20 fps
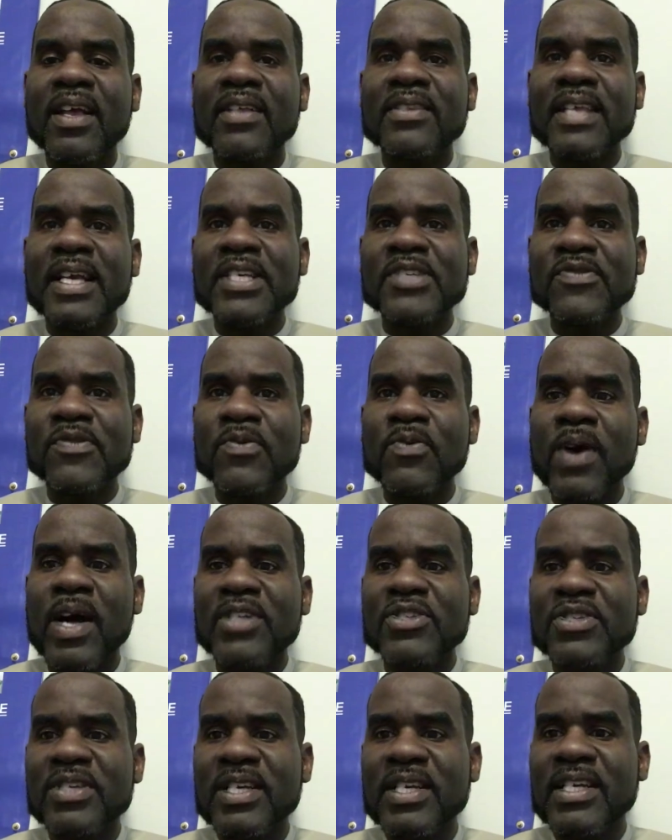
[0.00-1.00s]
Thanks for
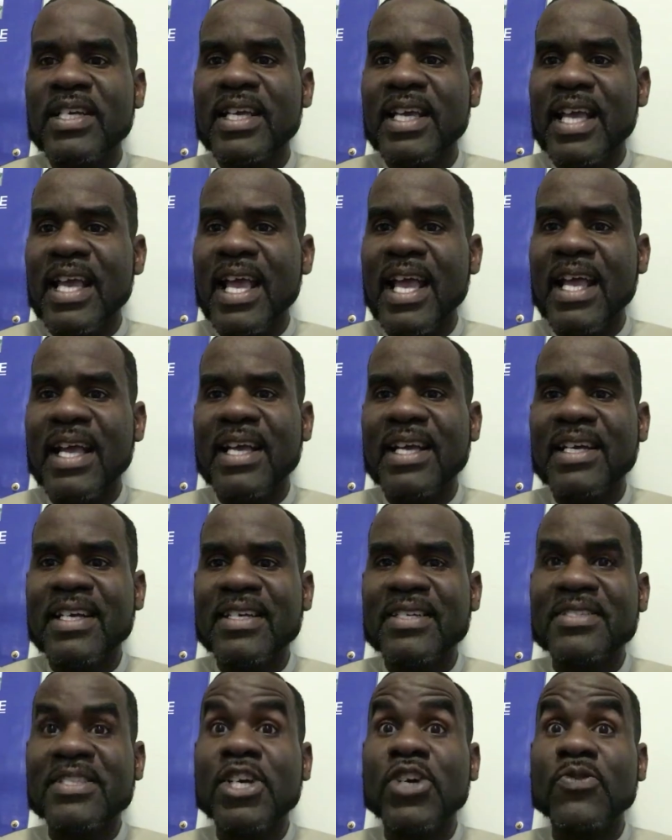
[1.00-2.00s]
watching,
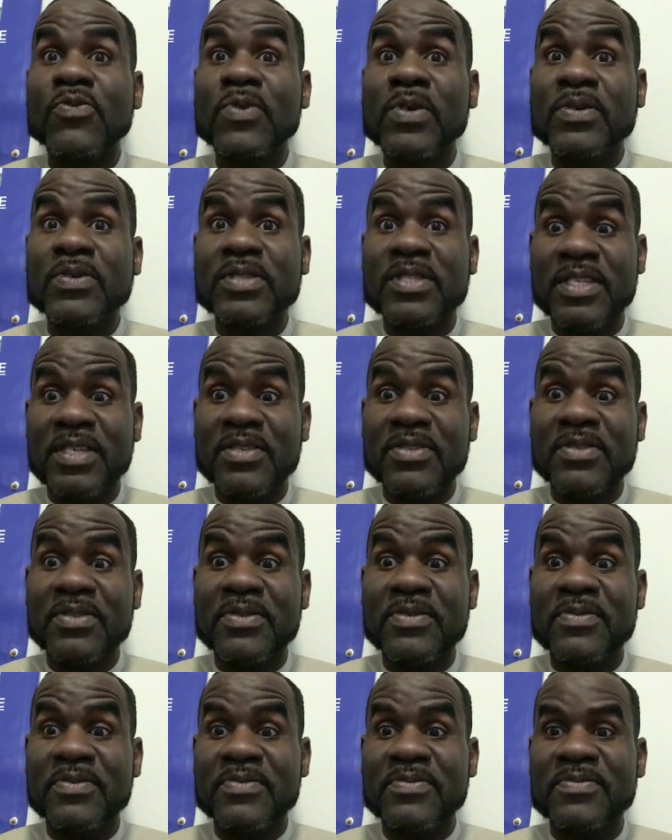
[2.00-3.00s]
and we'll see you
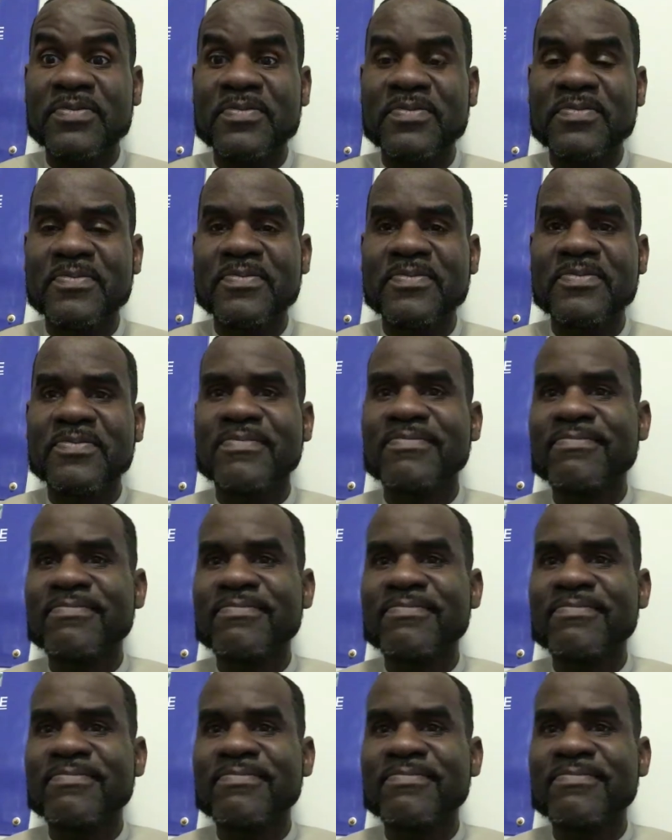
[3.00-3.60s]
soon.